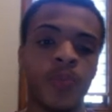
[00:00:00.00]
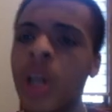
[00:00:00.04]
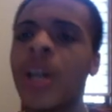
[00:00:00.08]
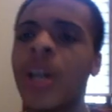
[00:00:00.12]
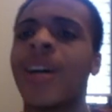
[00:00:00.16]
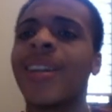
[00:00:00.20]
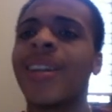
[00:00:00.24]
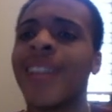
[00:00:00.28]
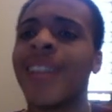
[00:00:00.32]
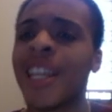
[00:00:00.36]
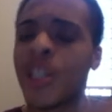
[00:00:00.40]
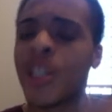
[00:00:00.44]

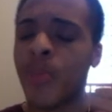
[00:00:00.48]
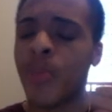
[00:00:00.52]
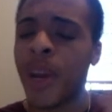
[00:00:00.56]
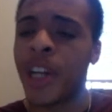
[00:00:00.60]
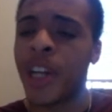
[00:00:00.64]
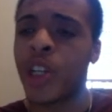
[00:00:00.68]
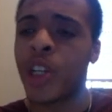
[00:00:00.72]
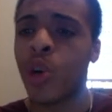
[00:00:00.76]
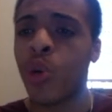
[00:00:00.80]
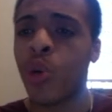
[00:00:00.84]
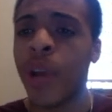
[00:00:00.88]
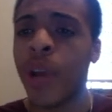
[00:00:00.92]
Let's make
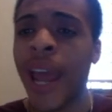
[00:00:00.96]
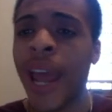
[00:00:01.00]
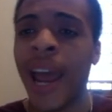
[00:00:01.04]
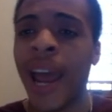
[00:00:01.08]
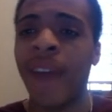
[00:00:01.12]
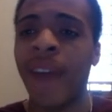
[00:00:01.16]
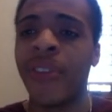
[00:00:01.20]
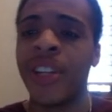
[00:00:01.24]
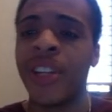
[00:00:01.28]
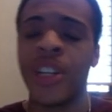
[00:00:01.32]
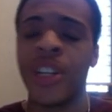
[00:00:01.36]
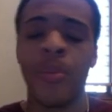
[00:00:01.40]
sure we
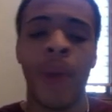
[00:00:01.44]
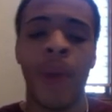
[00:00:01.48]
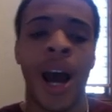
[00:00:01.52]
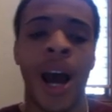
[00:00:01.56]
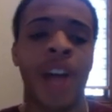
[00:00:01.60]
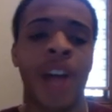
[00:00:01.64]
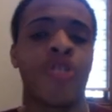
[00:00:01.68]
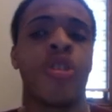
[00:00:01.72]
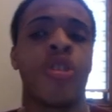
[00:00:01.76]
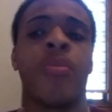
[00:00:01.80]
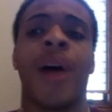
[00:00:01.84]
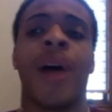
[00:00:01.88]
have the
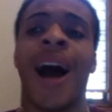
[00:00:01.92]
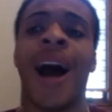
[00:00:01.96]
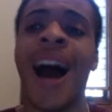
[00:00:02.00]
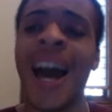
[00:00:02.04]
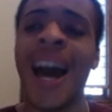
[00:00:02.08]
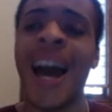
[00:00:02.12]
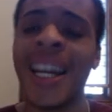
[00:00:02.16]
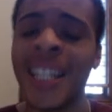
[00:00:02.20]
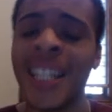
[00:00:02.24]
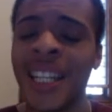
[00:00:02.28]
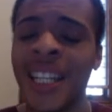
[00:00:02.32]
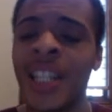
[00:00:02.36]
gematria
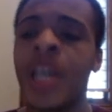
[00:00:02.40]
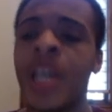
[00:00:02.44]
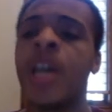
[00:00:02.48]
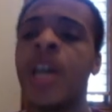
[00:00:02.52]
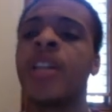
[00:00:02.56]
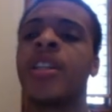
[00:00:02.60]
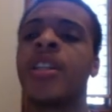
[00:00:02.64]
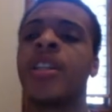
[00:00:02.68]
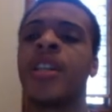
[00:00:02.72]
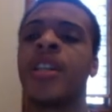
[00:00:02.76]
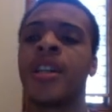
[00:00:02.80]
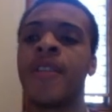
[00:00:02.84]
behind it
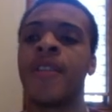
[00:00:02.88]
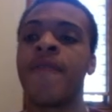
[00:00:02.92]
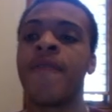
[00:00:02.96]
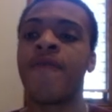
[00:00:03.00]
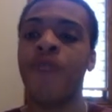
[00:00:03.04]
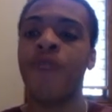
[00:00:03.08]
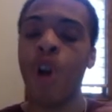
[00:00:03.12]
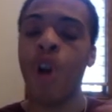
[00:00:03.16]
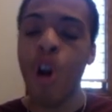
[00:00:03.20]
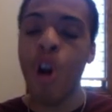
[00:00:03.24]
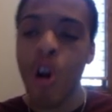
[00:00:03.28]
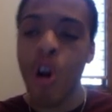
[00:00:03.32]
to
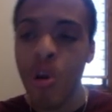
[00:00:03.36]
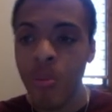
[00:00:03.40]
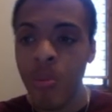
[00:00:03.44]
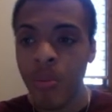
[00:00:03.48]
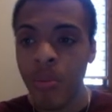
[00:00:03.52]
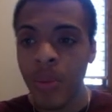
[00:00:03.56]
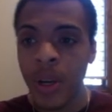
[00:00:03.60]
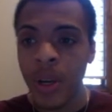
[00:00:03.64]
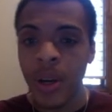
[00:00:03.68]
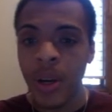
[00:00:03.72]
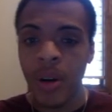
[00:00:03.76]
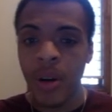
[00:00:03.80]

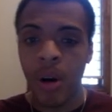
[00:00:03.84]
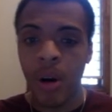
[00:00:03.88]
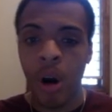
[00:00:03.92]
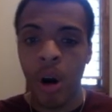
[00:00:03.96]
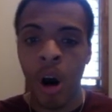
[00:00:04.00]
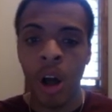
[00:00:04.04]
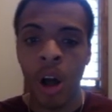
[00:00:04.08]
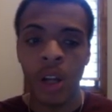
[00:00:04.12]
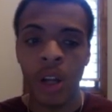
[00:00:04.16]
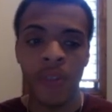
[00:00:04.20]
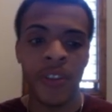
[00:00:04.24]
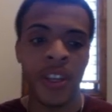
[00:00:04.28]
confirm
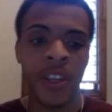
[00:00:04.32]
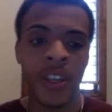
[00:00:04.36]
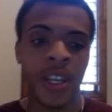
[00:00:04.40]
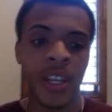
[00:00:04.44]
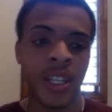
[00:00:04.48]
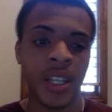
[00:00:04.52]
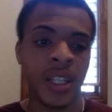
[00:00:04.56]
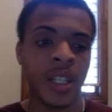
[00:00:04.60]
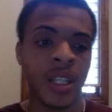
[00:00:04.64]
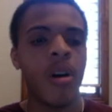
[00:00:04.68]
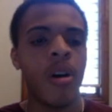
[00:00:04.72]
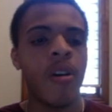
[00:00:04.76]
all of
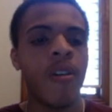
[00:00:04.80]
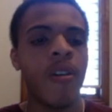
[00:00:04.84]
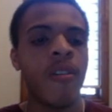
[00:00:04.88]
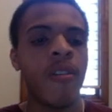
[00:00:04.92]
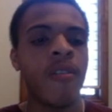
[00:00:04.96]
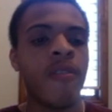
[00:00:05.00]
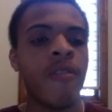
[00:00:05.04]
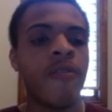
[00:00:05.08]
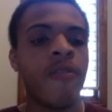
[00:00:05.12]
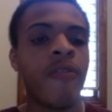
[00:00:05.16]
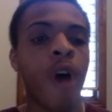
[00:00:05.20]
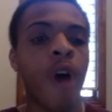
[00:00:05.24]
this.
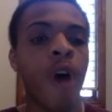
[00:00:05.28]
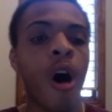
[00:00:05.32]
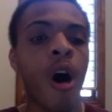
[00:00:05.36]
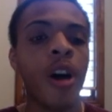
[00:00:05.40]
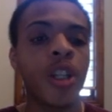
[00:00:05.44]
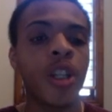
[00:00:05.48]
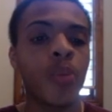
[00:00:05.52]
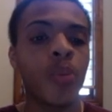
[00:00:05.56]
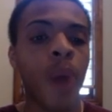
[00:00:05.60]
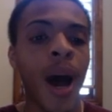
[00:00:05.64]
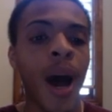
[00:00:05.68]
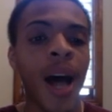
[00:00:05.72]

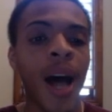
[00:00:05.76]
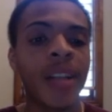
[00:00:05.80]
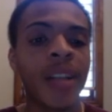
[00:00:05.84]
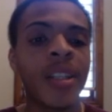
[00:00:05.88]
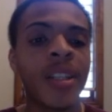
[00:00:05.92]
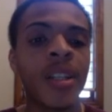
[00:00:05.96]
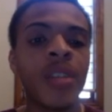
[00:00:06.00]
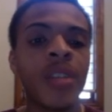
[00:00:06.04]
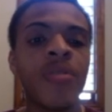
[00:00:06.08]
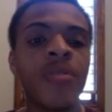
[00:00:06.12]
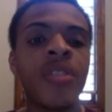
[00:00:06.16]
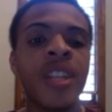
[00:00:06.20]
False
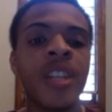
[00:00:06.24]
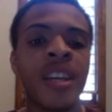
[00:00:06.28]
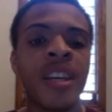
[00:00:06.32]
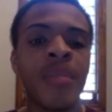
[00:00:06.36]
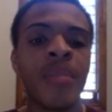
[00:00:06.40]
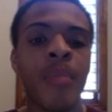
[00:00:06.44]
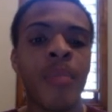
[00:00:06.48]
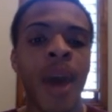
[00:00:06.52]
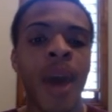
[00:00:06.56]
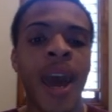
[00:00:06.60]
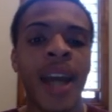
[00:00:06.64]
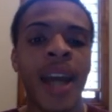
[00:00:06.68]
positives in
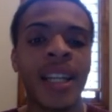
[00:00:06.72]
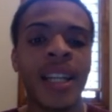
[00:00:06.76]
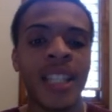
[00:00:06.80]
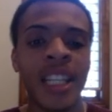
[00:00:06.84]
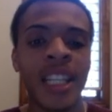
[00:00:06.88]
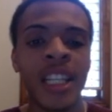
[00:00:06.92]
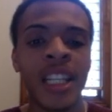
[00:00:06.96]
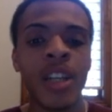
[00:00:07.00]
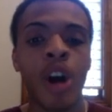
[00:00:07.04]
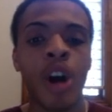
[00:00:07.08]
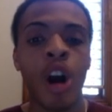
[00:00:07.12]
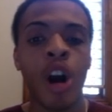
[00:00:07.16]

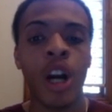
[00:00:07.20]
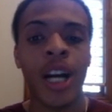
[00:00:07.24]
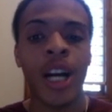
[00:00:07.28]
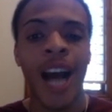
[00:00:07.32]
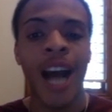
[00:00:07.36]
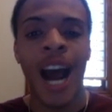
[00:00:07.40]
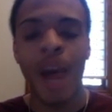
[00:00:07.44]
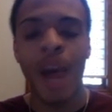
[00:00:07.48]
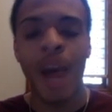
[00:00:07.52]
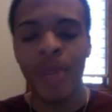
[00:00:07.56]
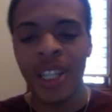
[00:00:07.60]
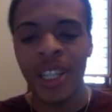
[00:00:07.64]
MACD are
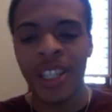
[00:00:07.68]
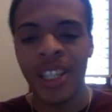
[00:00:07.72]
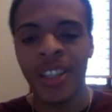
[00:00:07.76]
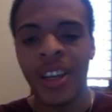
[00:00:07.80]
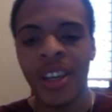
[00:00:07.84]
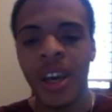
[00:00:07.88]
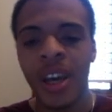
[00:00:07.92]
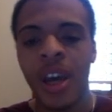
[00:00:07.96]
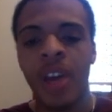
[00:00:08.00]
common.